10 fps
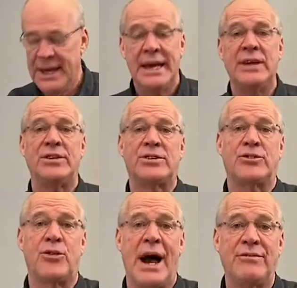Is it to
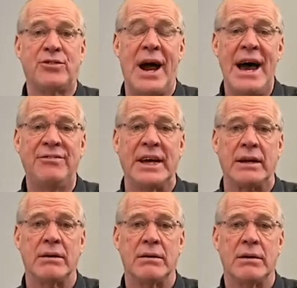drive
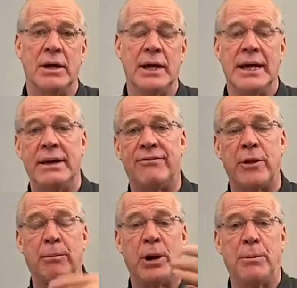traffic? If
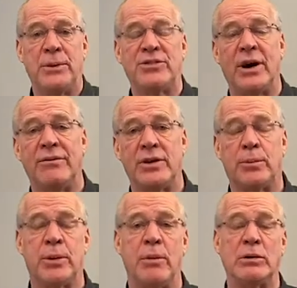the purpose of your
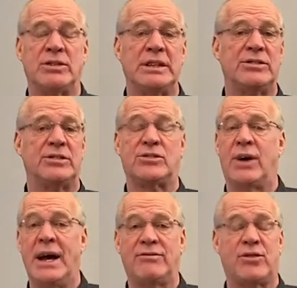promotion is to
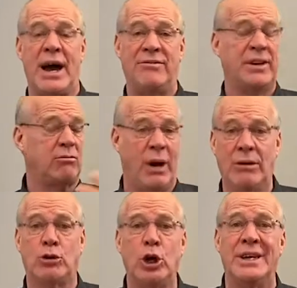drive traffic,
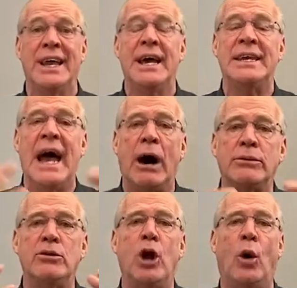well, good. Now
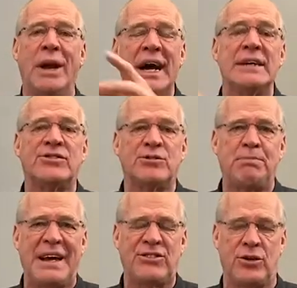you know it. A
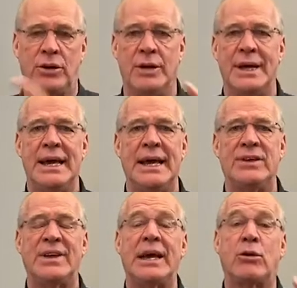special
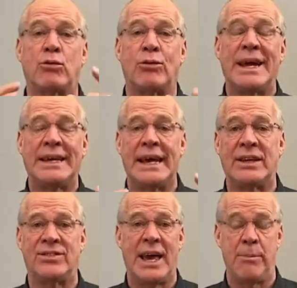is a great
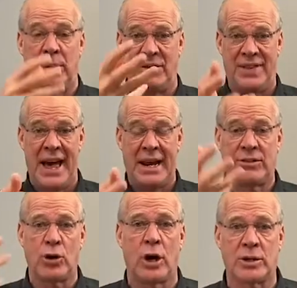example of that. I
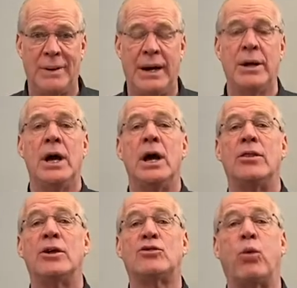talked about
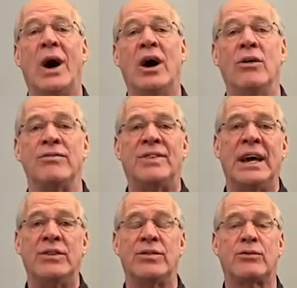the twelve
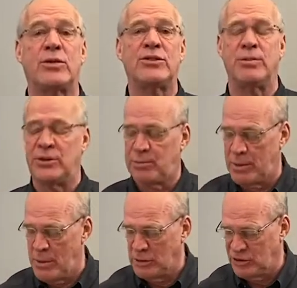Days of Christmas
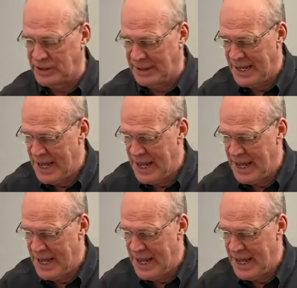promotion.